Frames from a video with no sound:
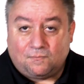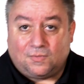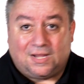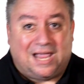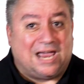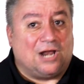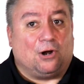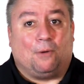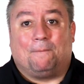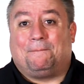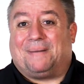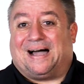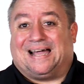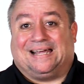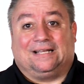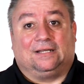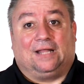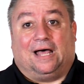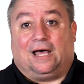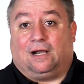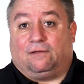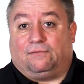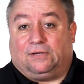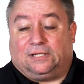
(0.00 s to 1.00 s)
I don't buy a
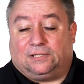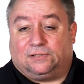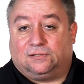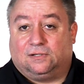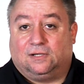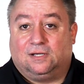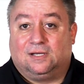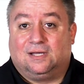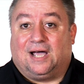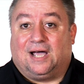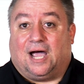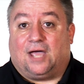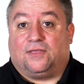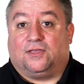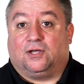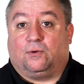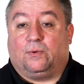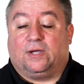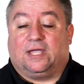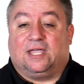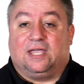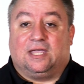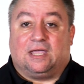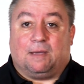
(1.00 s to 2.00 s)
lot of it. I think
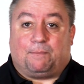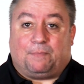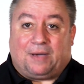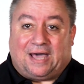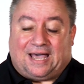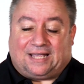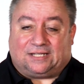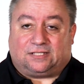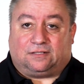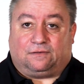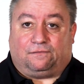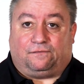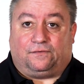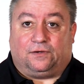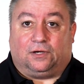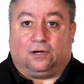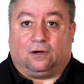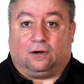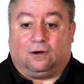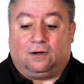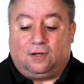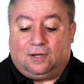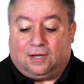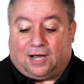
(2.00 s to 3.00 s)
we can get past the
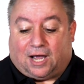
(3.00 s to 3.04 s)
fear.